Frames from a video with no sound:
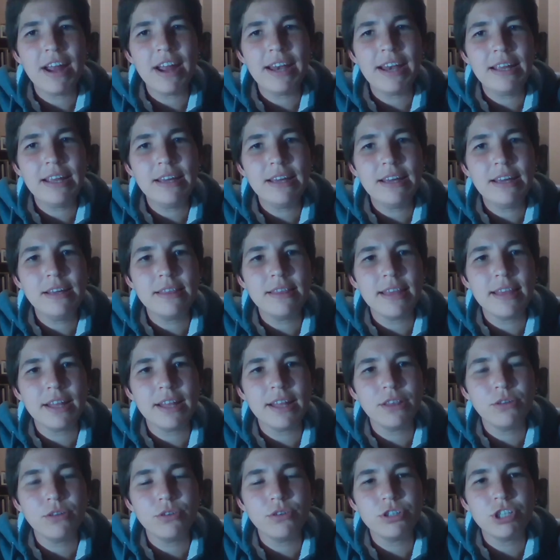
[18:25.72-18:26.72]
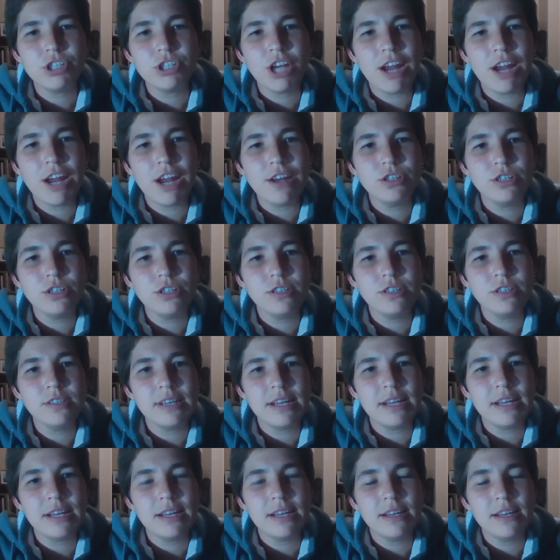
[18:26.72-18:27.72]
finding that those
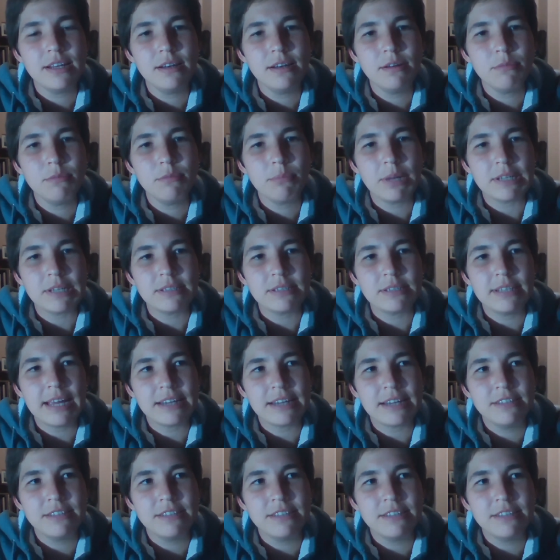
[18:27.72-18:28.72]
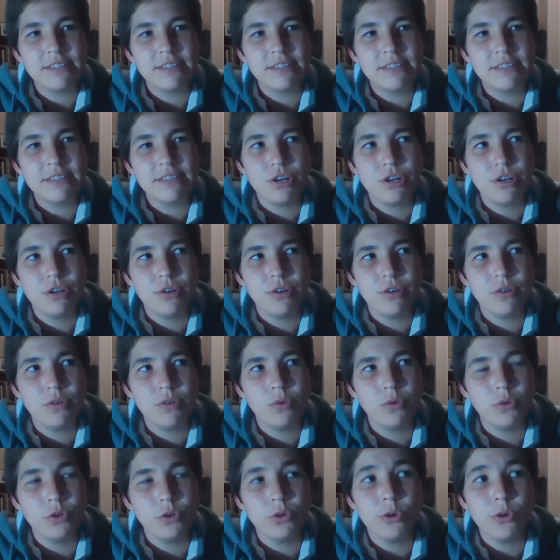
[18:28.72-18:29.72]
changes in muscle activation
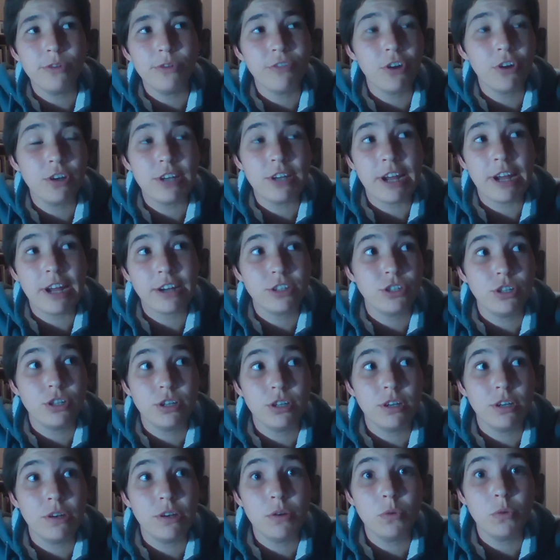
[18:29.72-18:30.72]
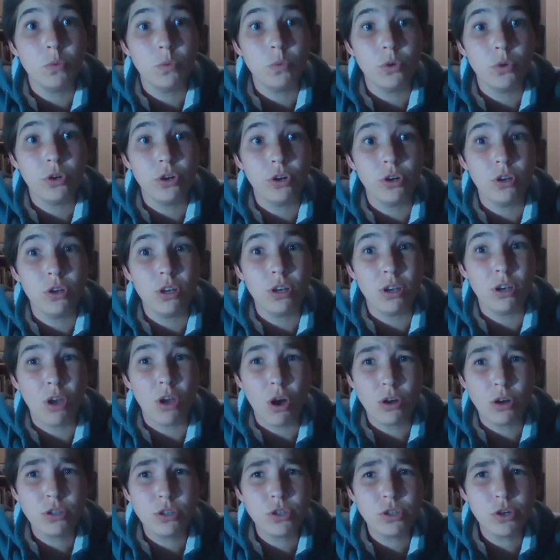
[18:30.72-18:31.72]
or nerve conduction were
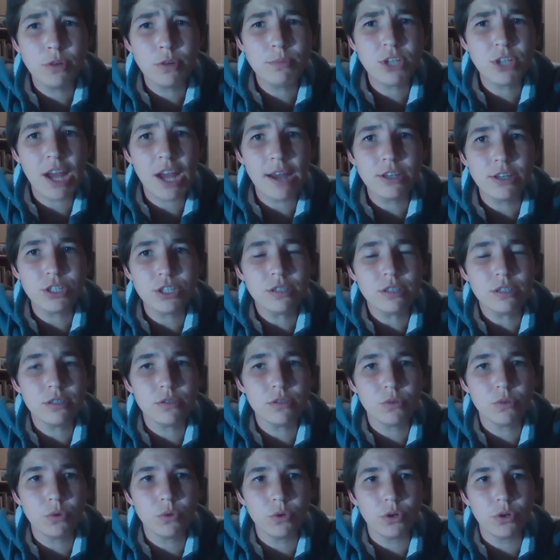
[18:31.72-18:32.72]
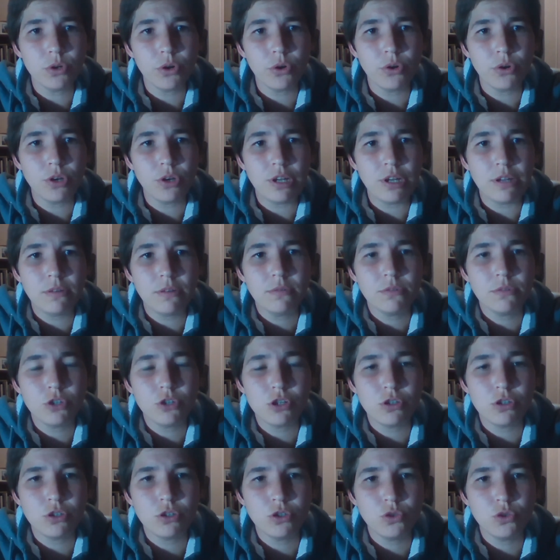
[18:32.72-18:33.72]
long term changes or only
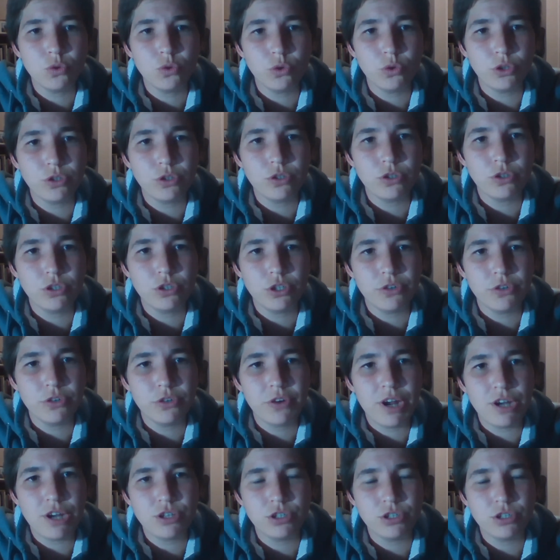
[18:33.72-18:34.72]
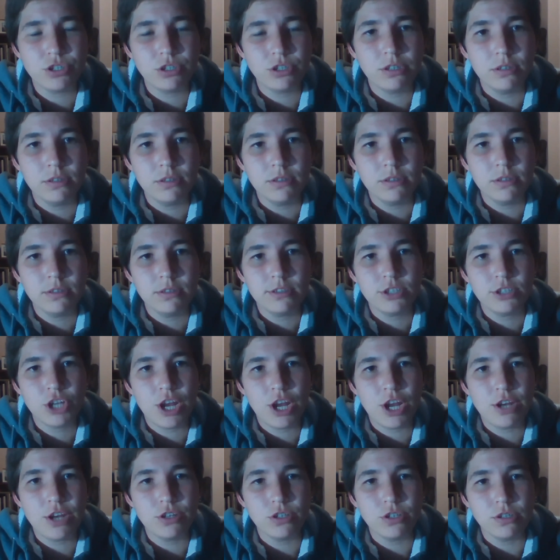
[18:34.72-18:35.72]
short duration
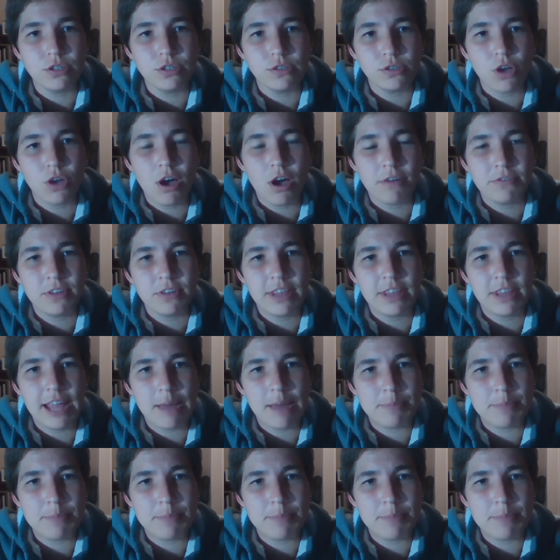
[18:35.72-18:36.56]
changes? Yeah, after?